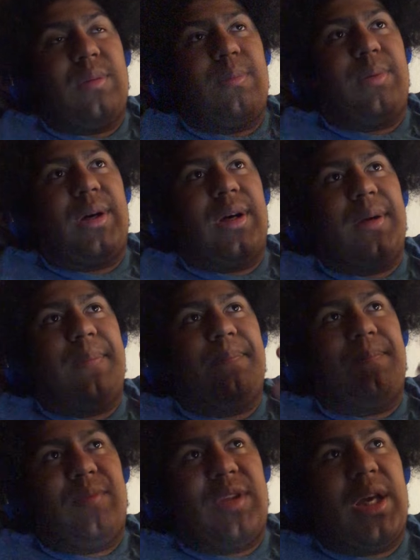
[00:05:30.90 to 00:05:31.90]
but
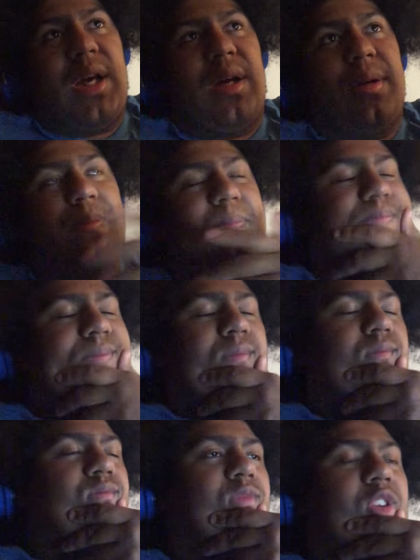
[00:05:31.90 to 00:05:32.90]
yeah,
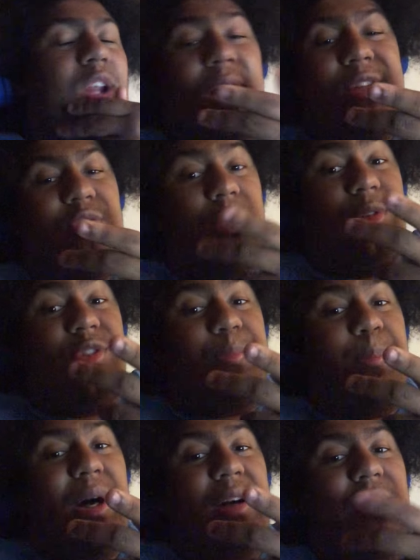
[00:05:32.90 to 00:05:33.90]
the last one was
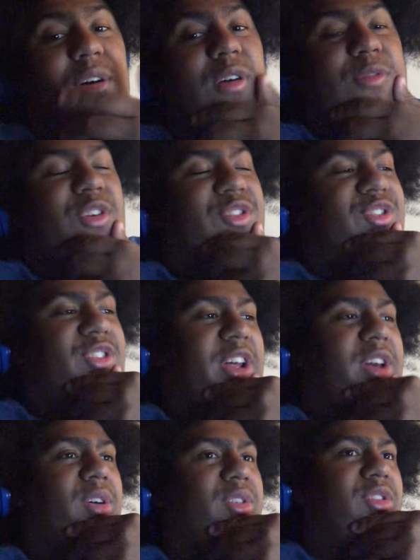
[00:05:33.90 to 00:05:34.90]
Bakugo versus
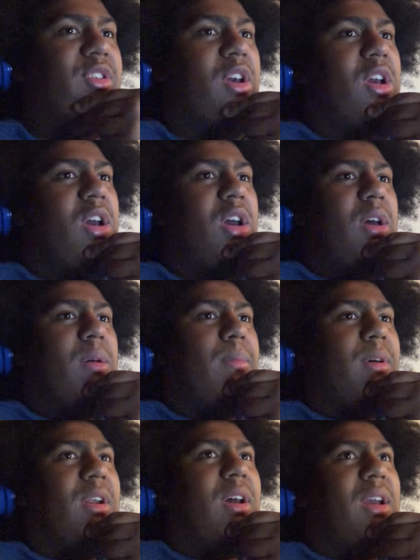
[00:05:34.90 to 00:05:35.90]
Tails,
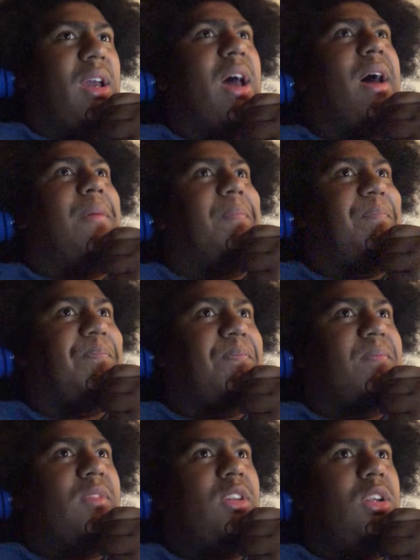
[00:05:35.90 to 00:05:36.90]
but uh, yeah,
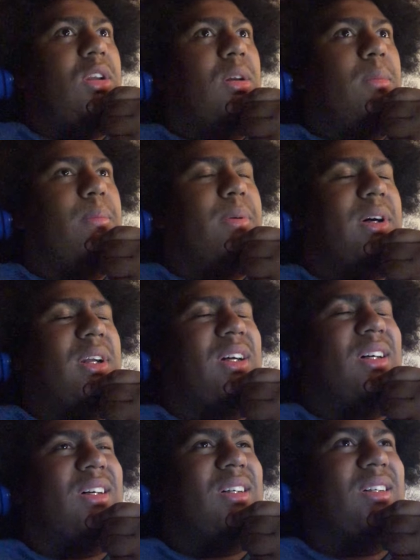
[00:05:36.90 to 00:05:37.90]
but
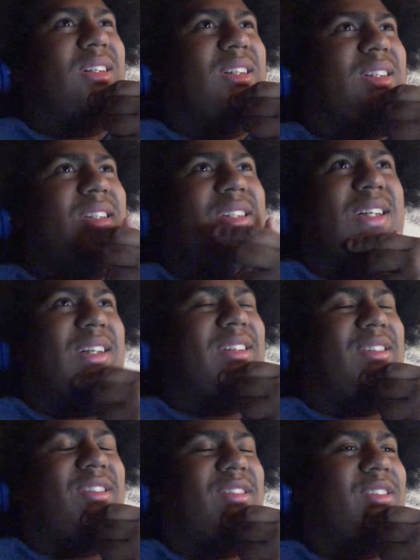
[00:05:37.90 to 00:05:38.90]
uh, yeah,
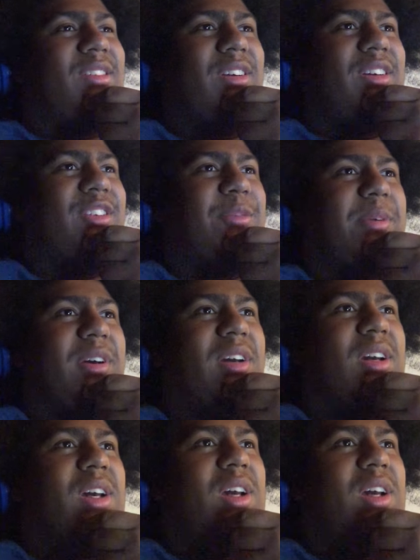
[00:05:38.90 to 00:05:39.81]
it's crazy. But